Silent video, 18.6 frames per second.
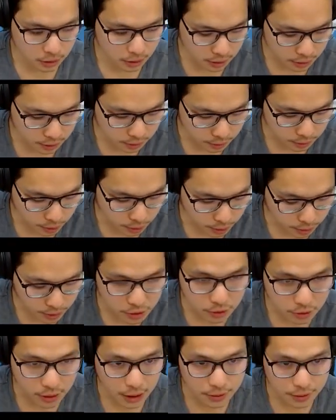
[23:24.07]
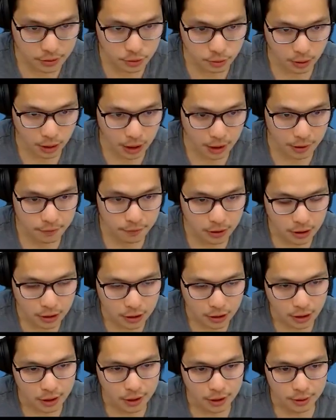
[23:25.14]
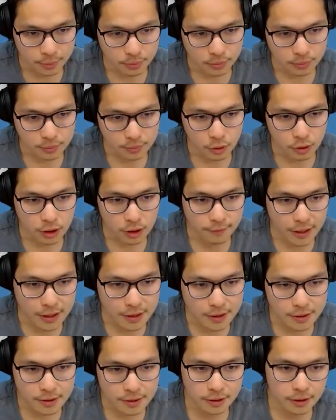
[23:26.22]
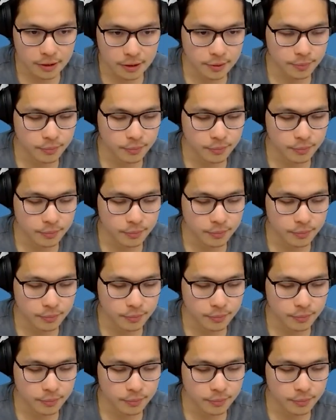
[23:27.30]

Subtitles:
we will try to have more advanced